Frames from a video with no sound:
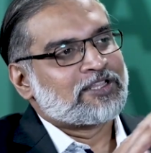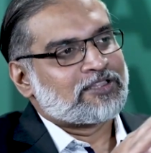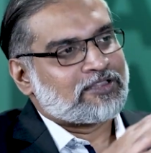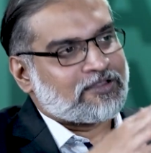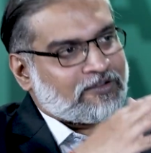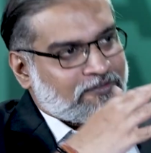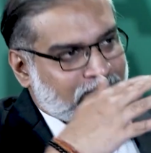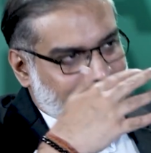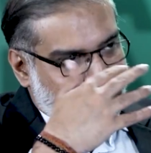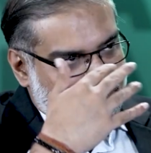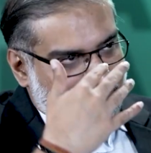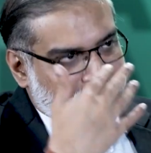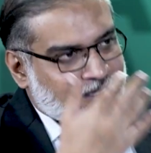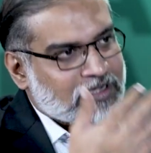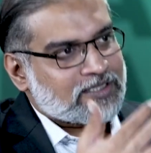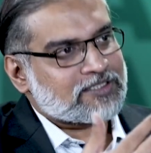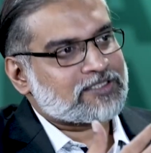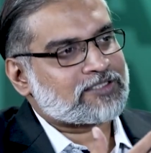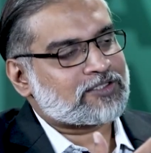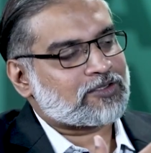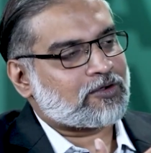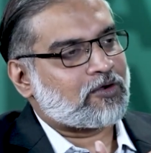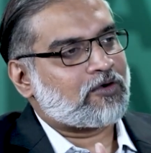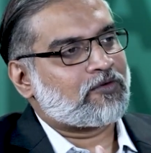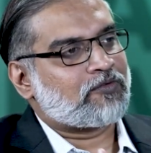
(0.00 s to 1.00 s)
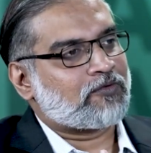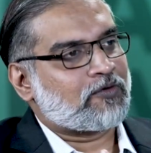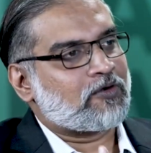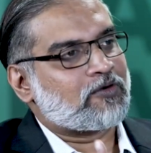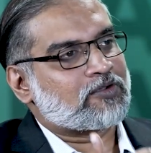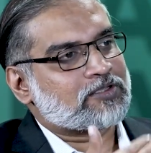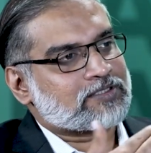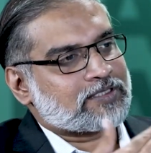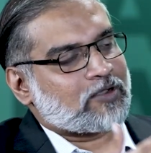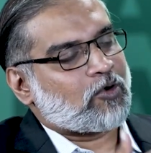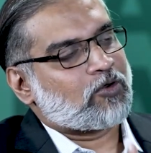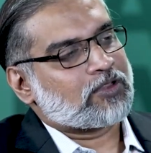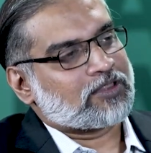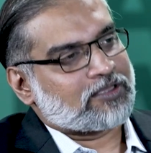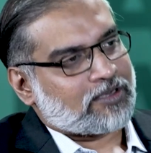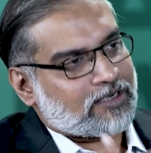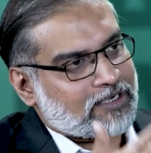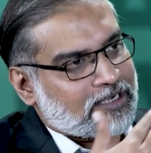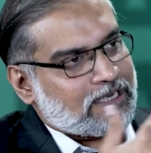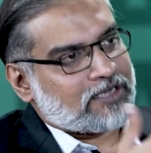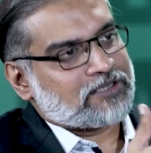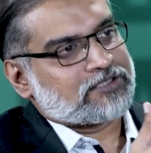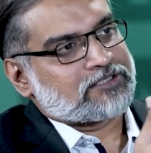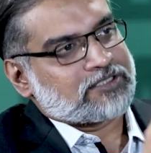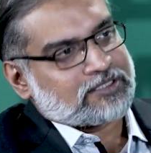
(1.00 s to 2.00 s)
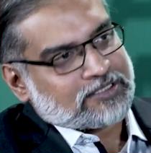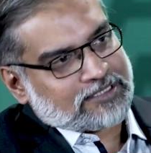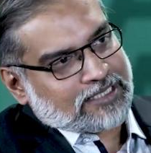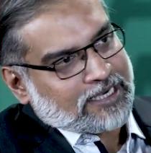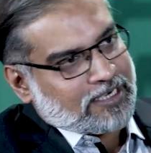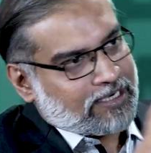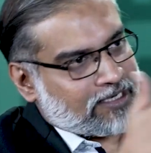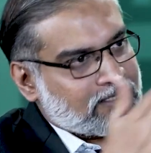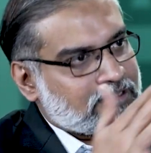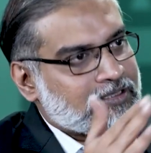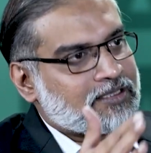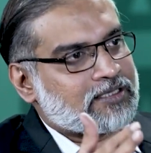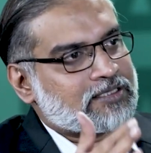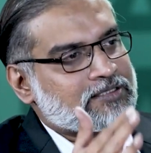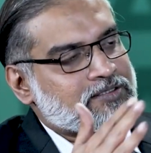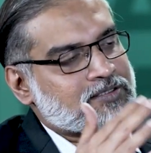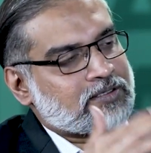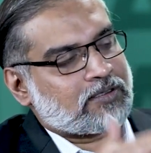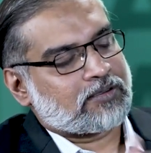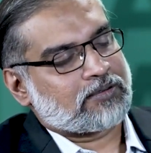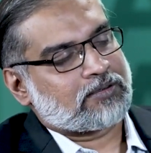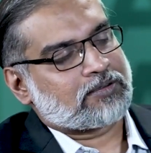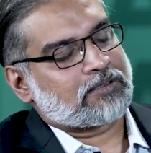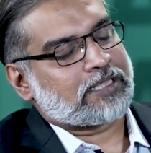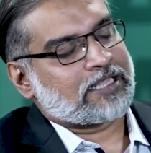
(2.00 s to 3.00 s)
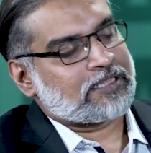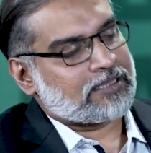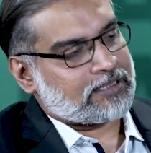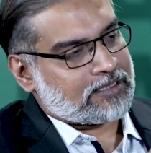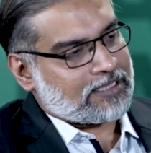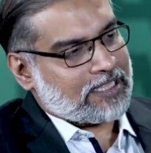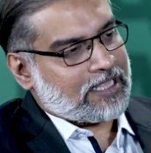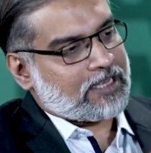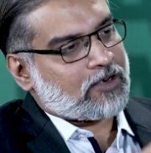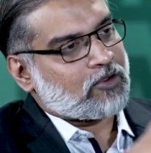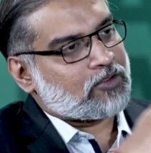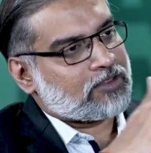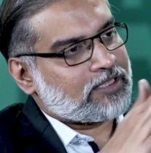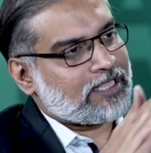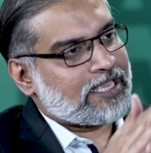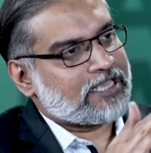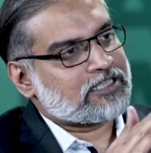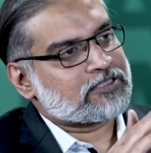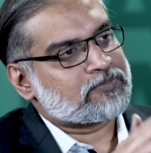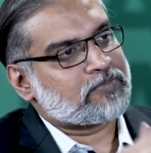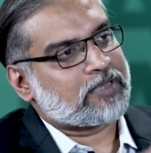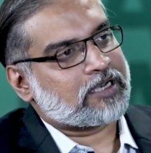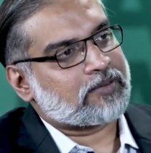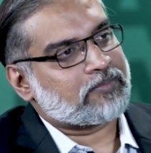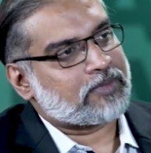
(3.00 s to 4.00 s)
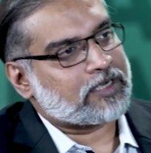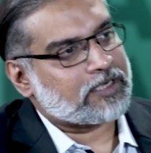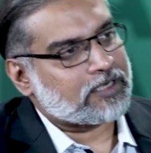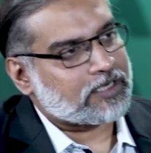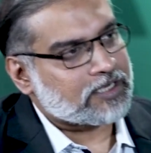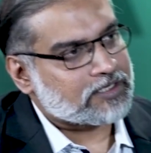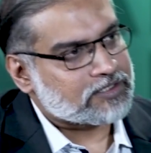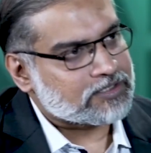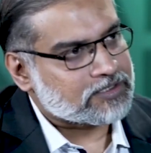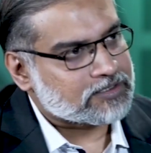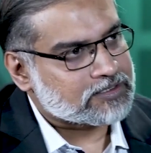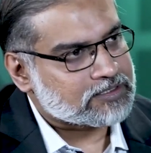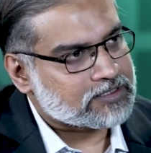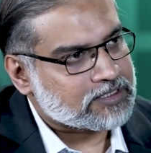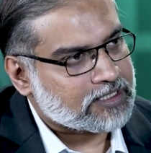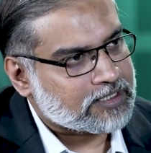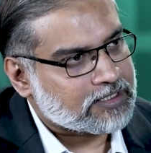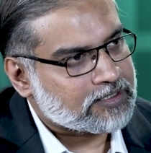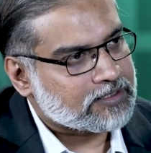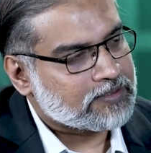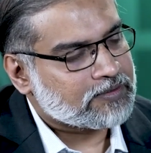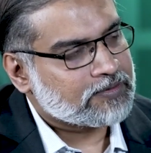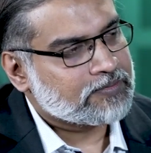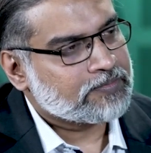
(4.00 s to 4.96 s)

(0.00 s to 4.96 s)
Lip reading: The first, of course, on the retention side, and then on the experimentation side.